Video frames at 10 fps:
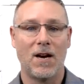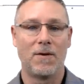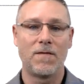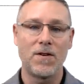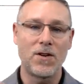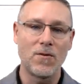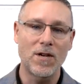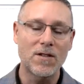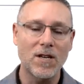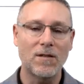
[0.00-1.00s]
I mean, if you're doing
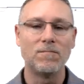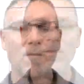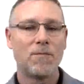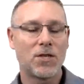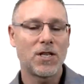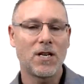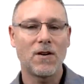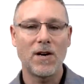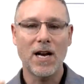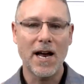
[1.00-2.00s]
some machine
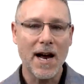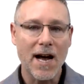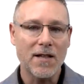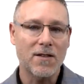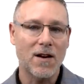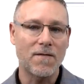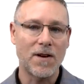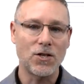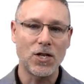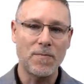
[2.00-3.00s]
learning AI stuff
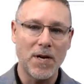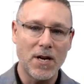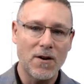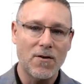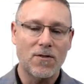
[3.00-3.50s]
on GPUs,